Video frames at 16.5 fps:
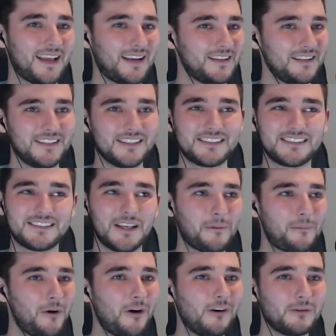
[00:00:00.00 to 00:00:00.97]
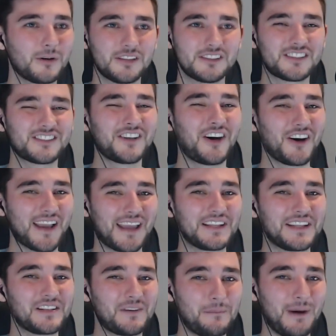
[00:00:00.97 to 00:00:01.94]
Canada, Singapore, we're going to start
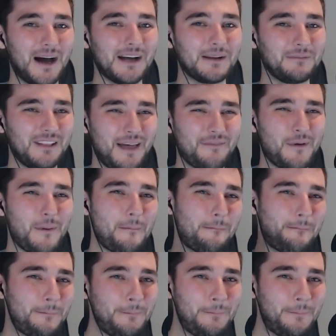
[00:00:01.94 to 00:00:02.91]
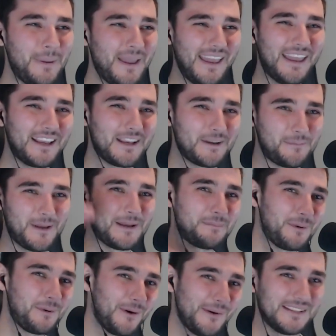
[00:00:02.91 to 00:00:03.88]
getting to the bad, like the
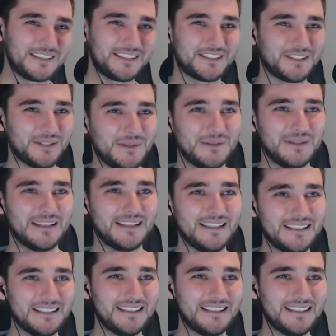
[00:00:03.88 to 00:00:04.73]
big boys soon.